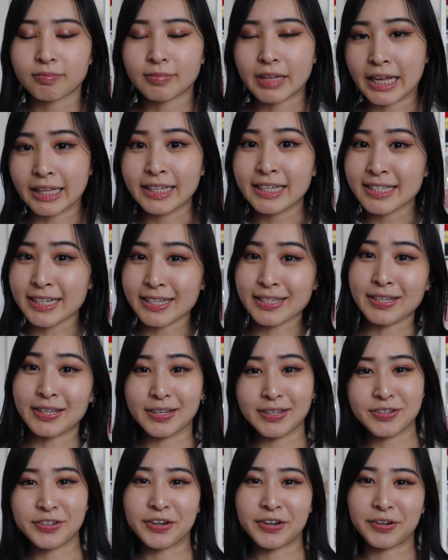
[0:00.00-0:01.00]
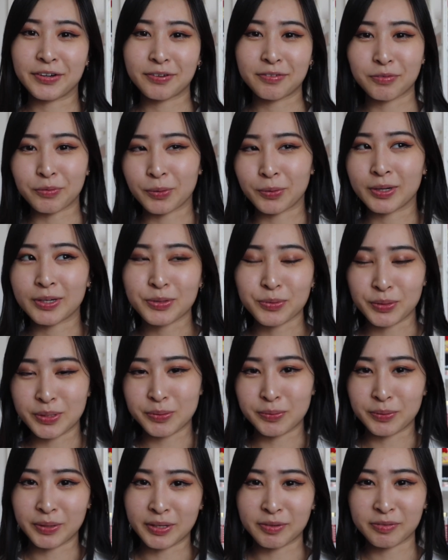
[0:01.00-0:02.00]
at least into this year for
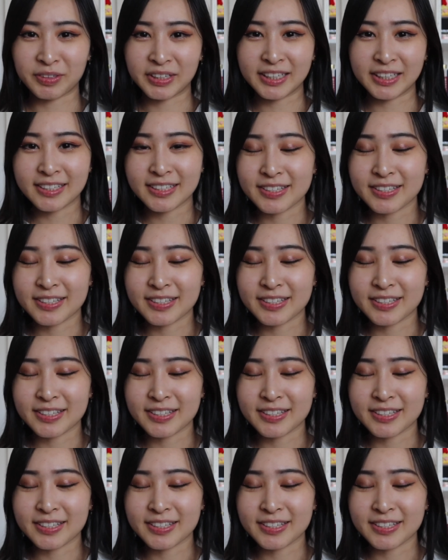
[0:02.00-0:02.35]
2023.